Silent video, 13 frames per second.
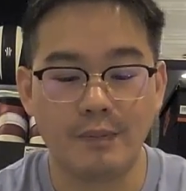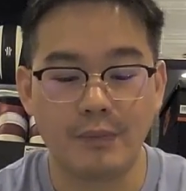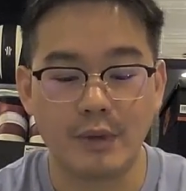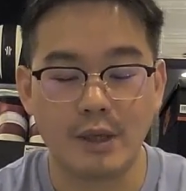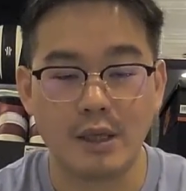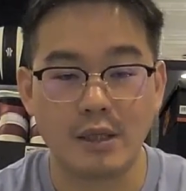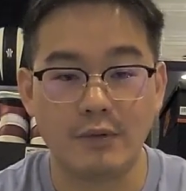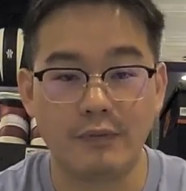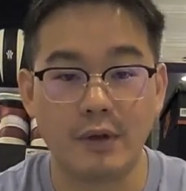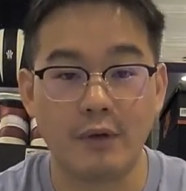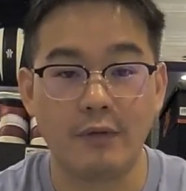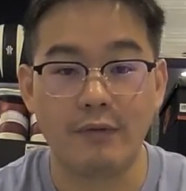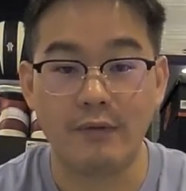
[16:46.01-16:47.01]
these
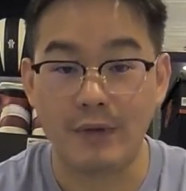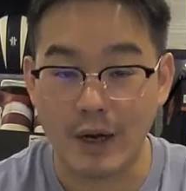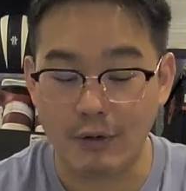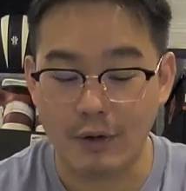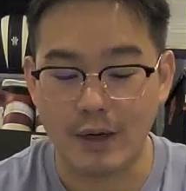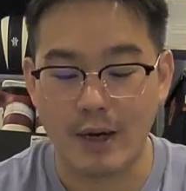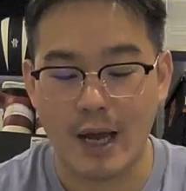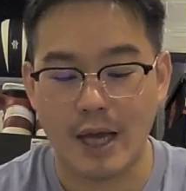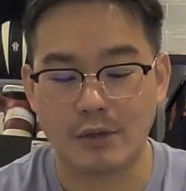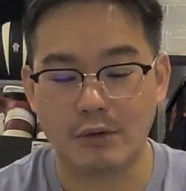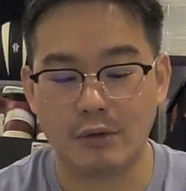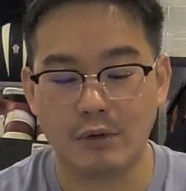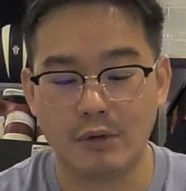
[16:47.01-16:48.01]
feel very
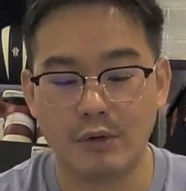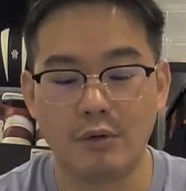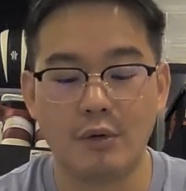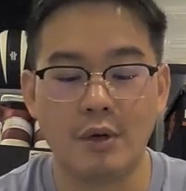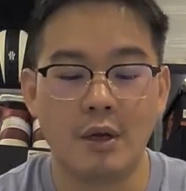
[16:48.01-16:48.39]
natural to do.